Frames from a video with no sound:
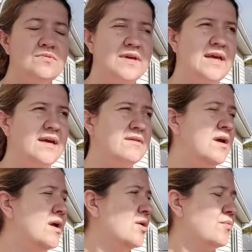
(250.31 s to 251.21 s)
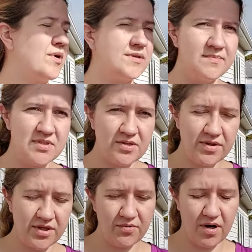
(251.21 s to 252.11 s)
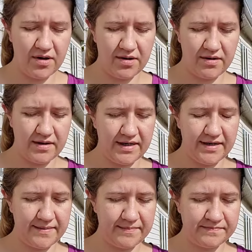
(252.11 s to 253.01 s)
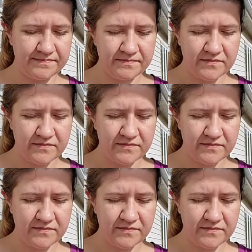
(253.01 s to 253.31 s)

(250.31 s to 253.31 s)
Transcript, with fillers: You can work them so that you are um,